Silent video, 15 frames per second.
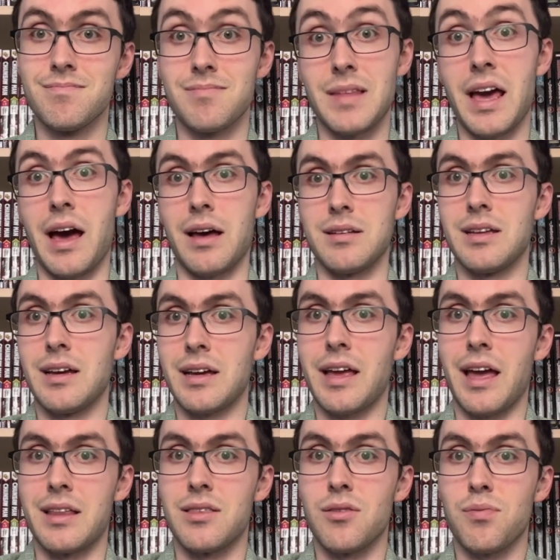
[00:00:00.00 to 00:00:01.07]
Yeah,
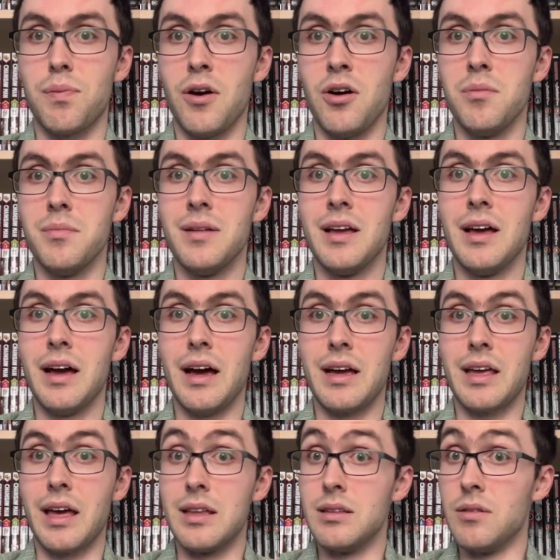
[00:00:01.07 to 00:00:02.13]
again,
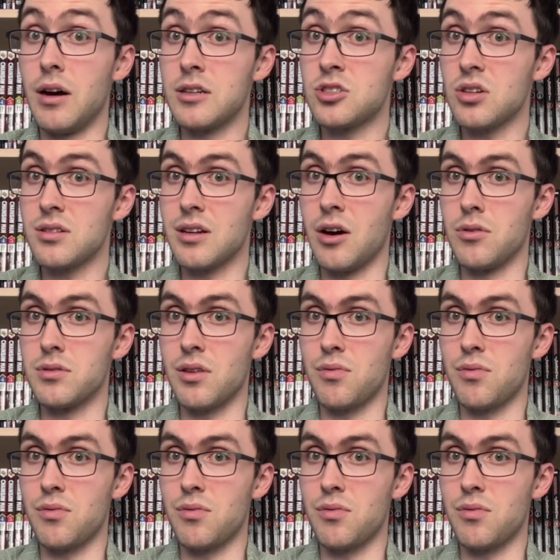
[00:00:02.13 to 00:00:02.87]
I should note,